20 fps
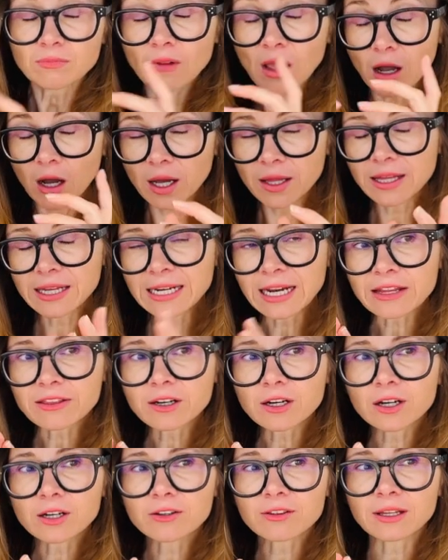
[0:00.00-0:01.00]

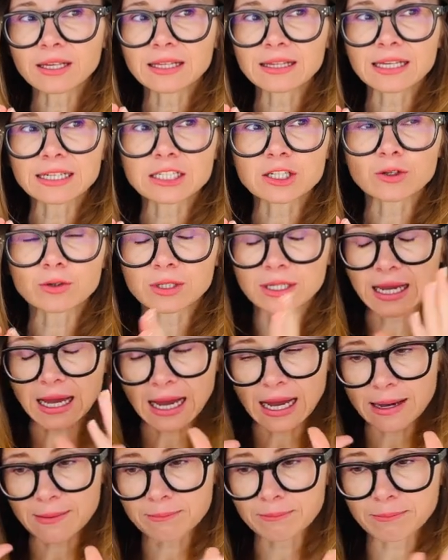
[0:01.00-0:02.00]
Another thing that could
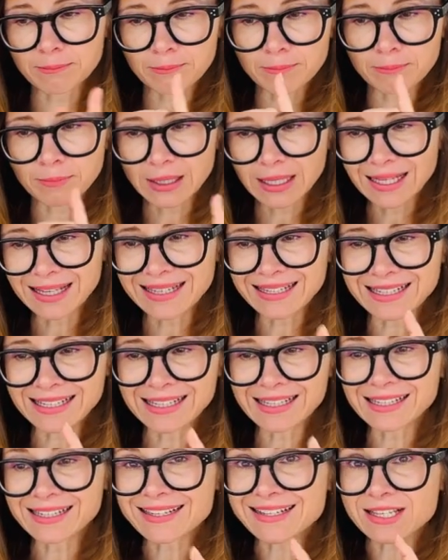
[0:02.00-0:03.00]
come in
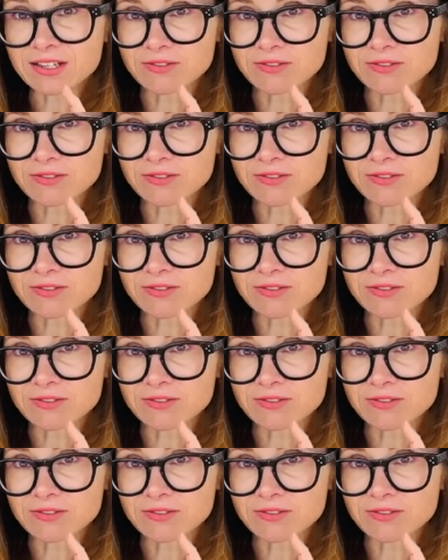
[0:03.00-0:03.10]
here is